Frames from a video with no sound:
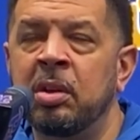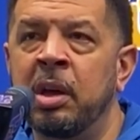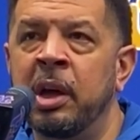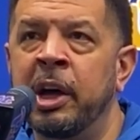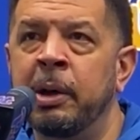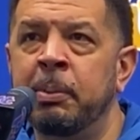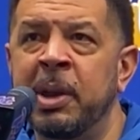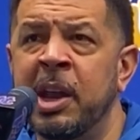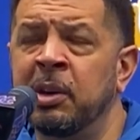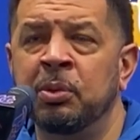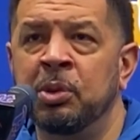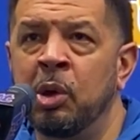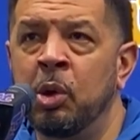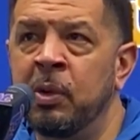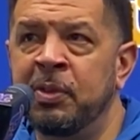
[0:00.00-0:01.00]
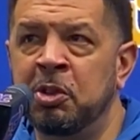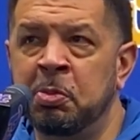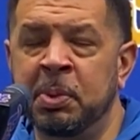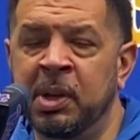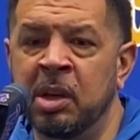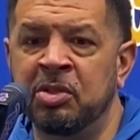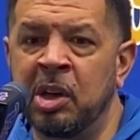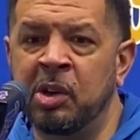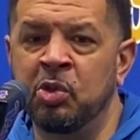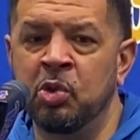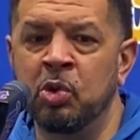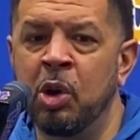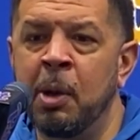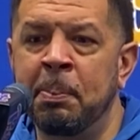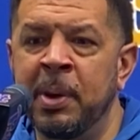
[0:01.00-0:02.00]
and I don't know if it's because I
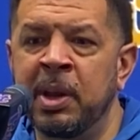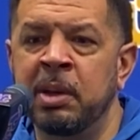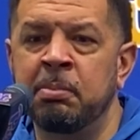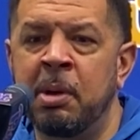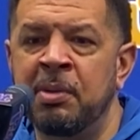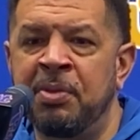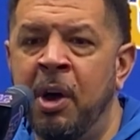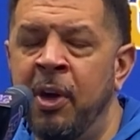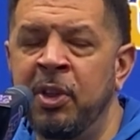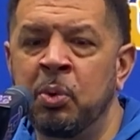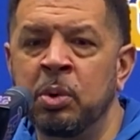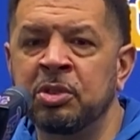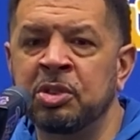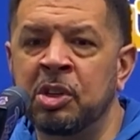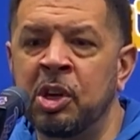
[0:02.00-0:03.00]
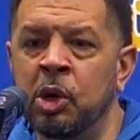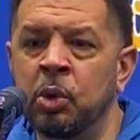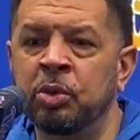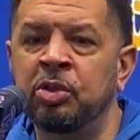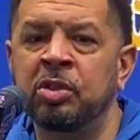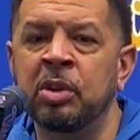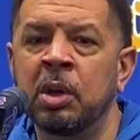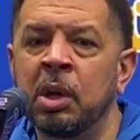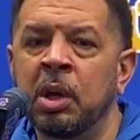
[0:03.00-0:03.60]
grew up in it, my father was a coach,